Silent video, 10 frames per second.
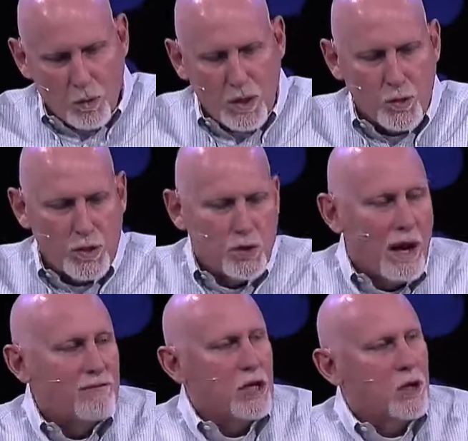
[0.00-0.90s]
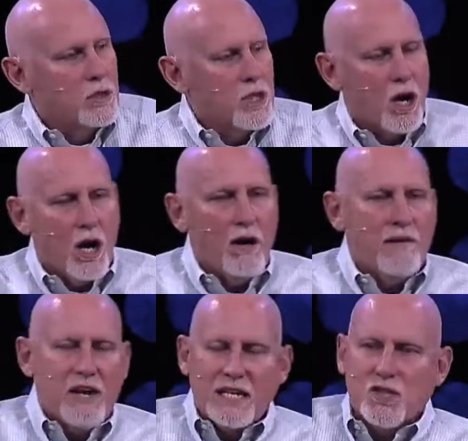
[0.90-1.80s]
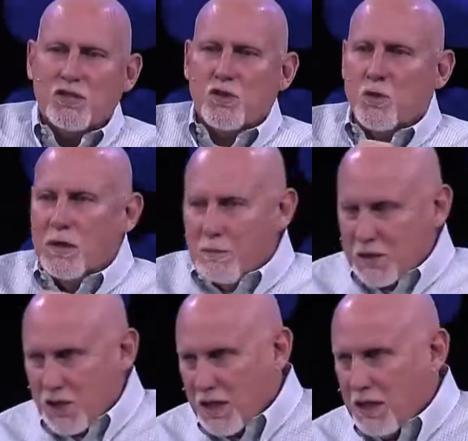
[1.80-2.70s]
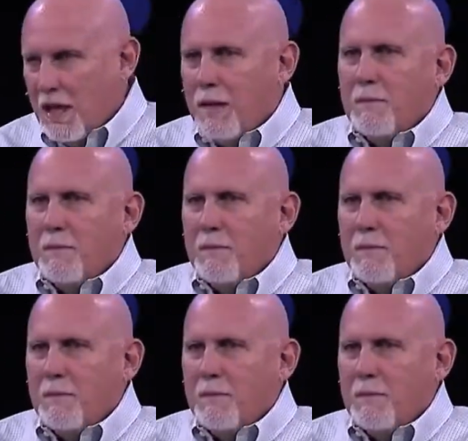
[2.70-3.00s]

Whether we drive our own car, have access to a limousine,